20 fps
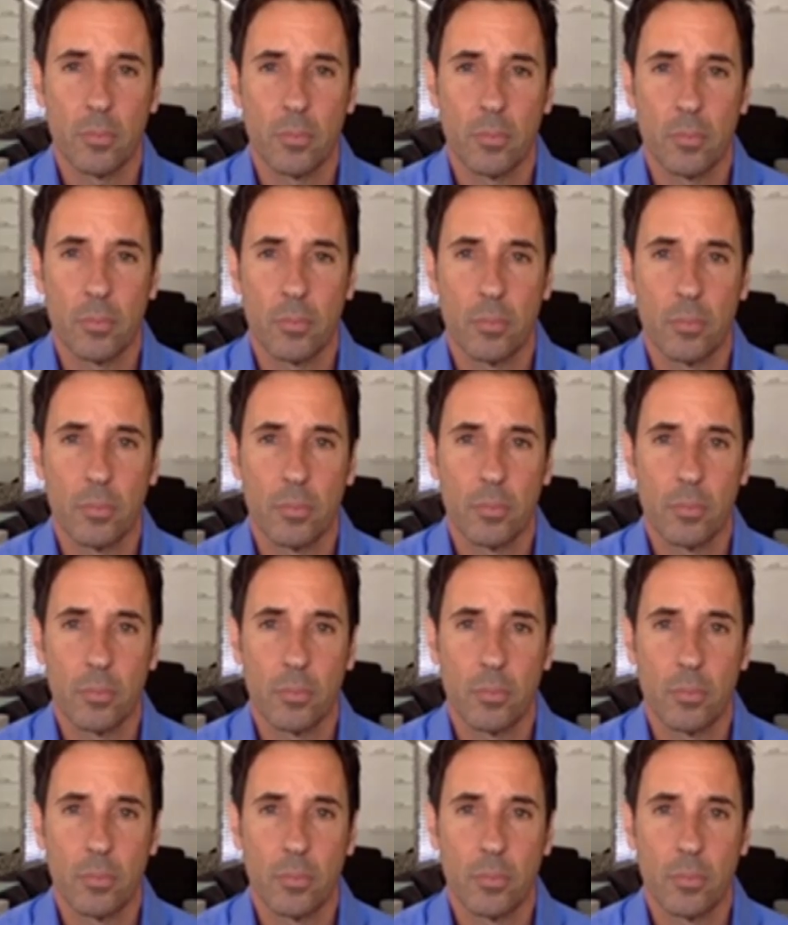
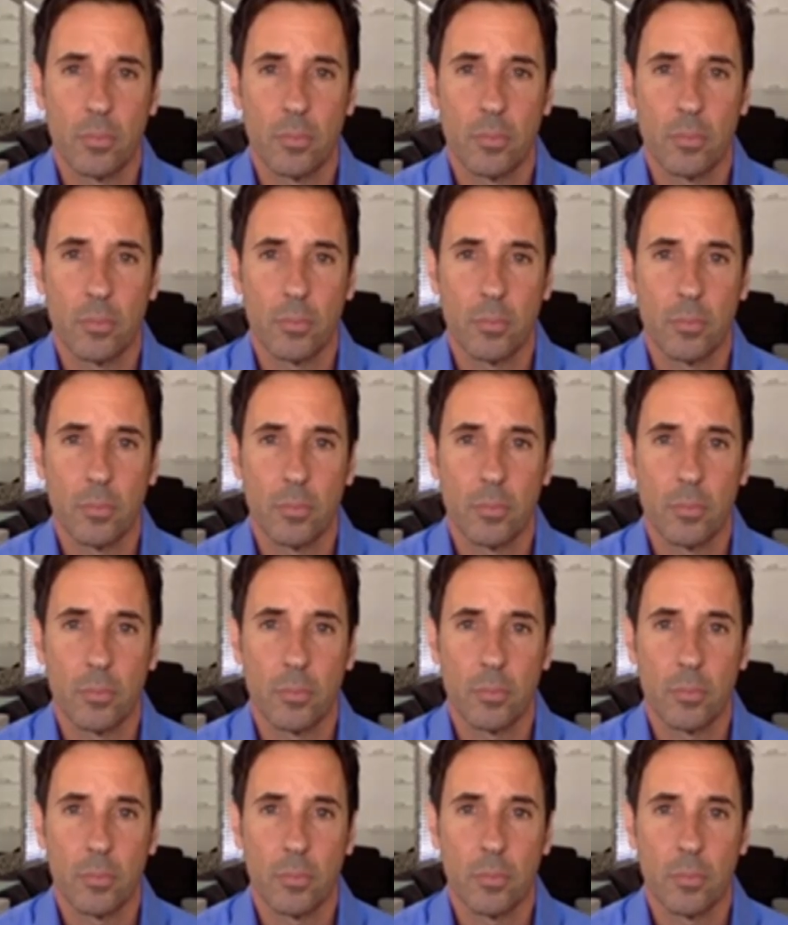
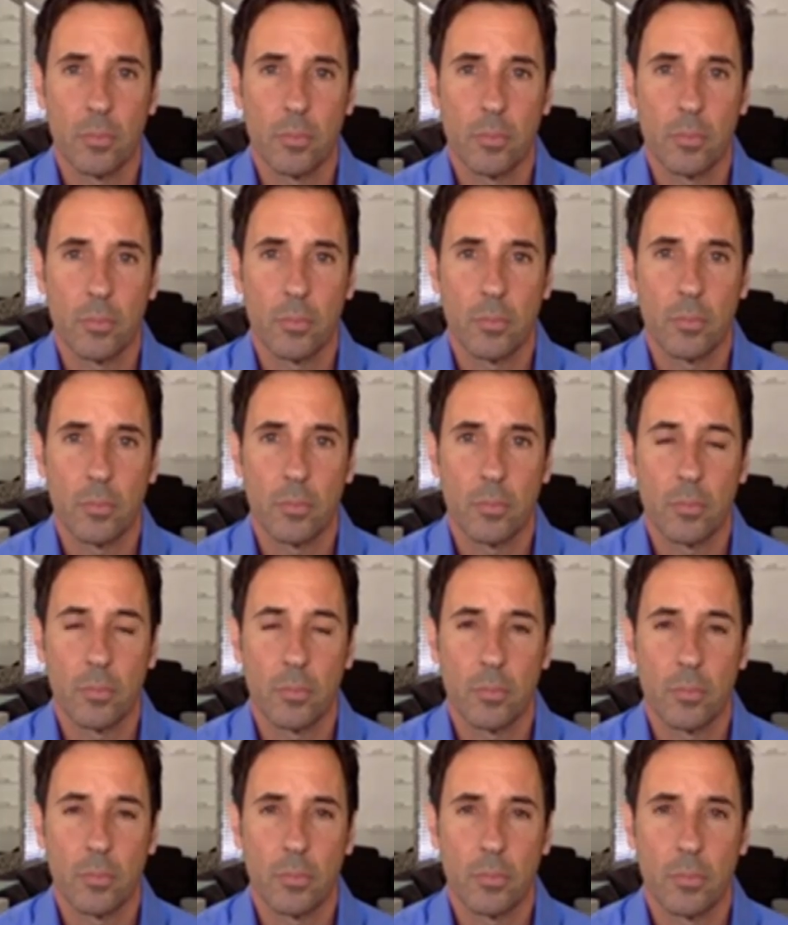
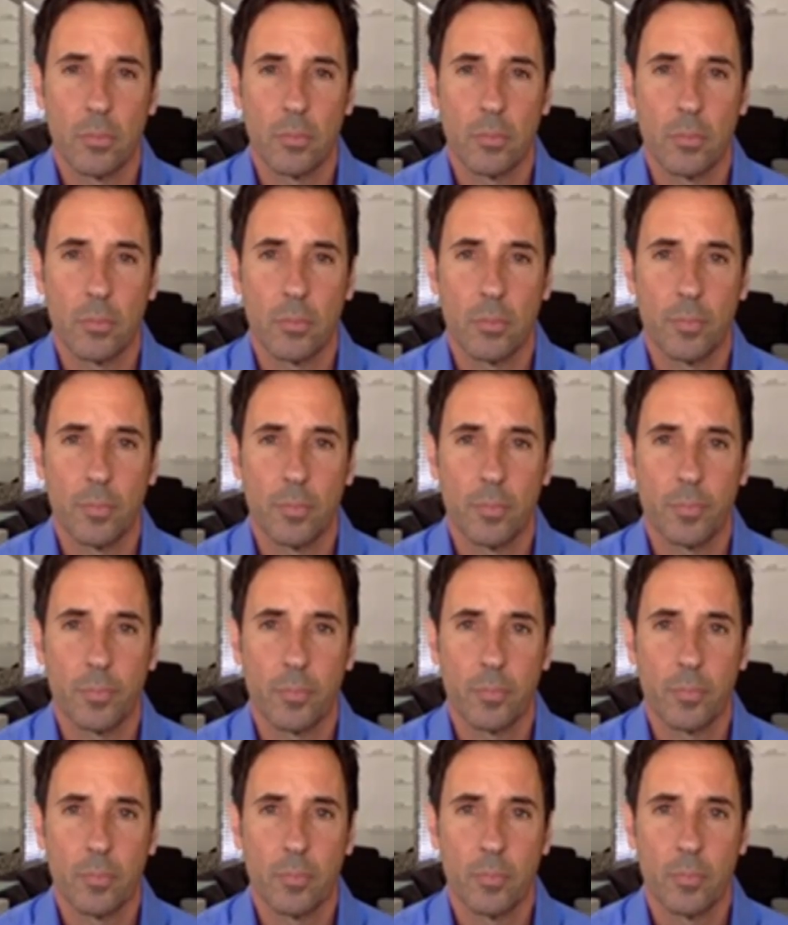
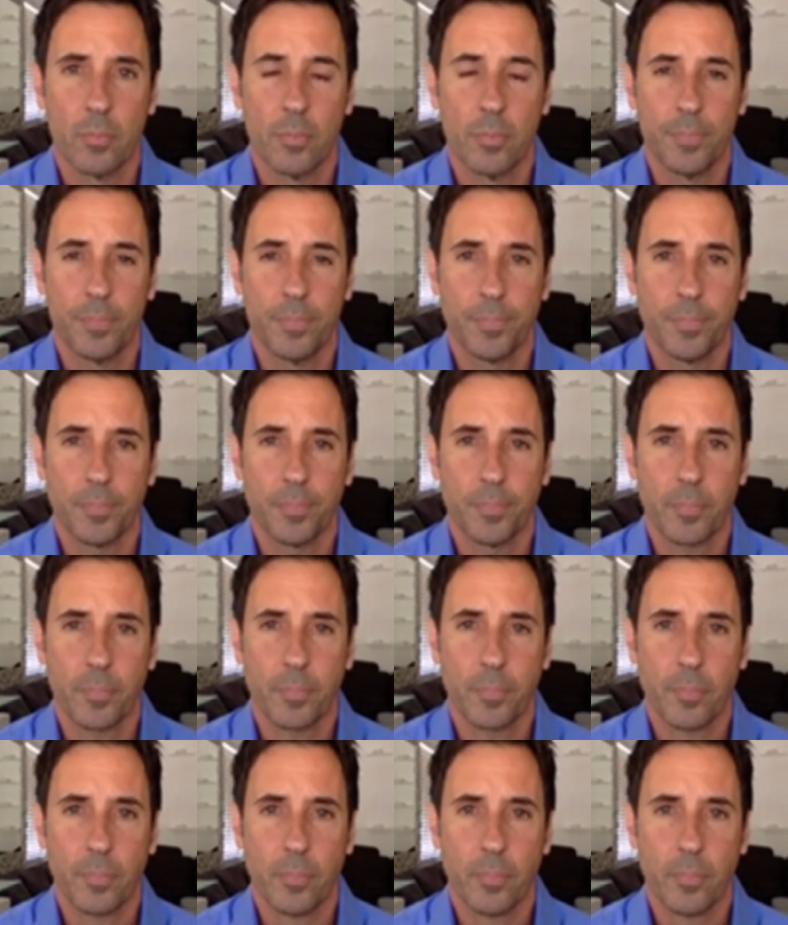
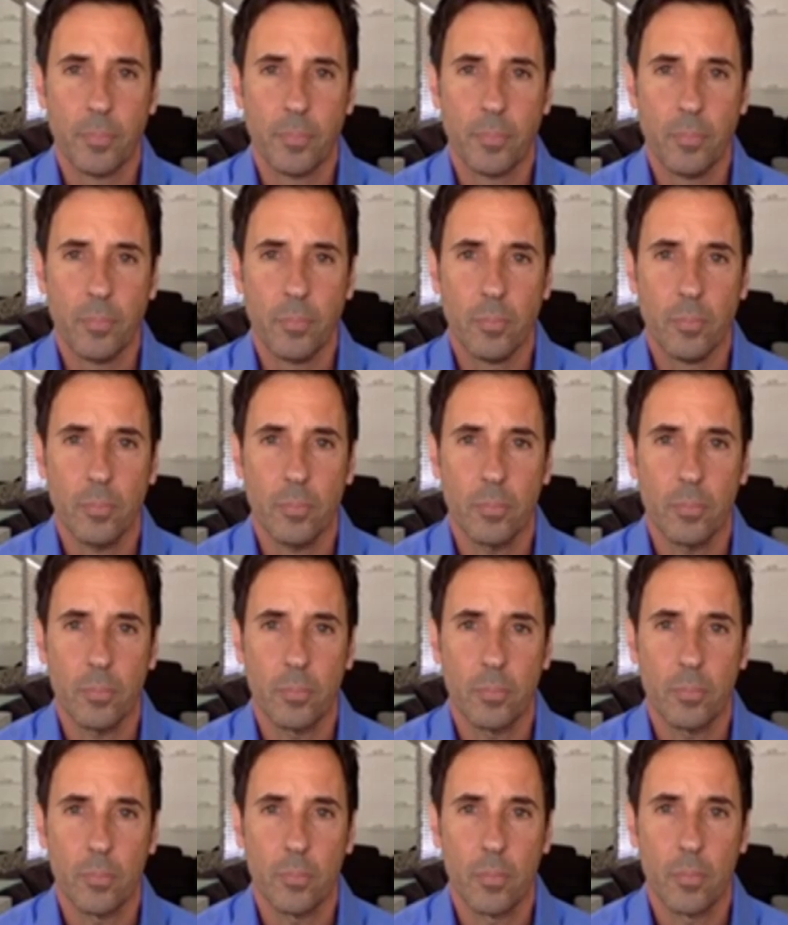
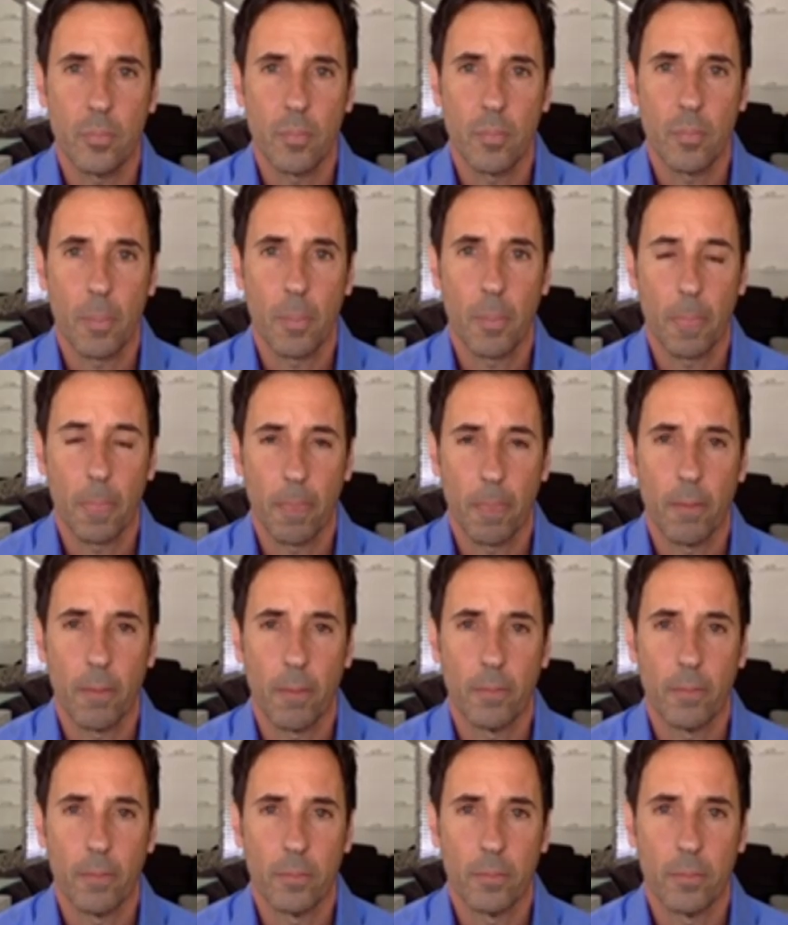
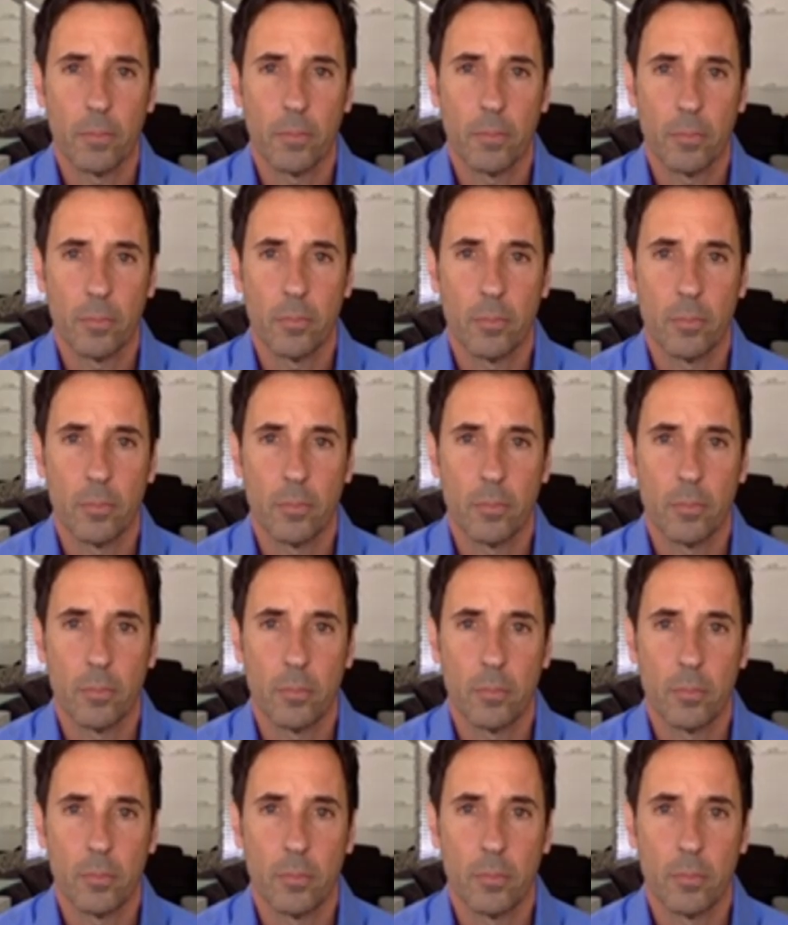The person shown says nothing.